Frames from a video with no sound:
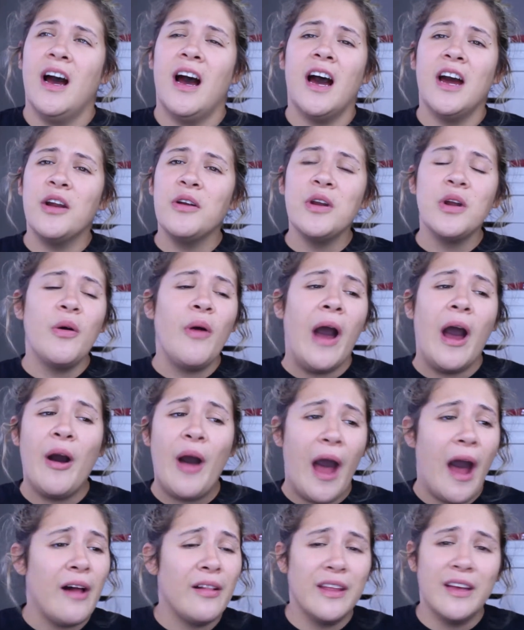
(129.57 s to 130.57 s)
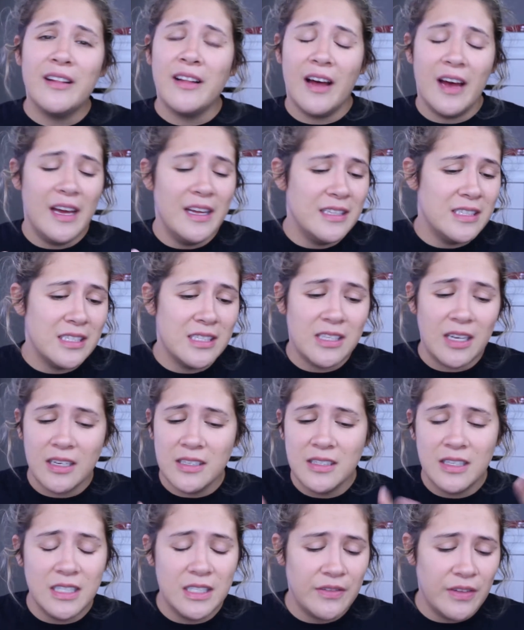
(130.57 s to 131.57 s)
I don't know how Allie Glines
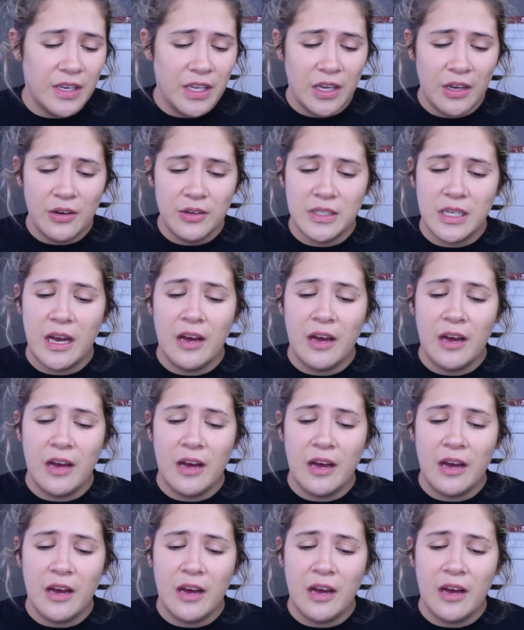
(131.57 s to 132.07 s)
does these videos,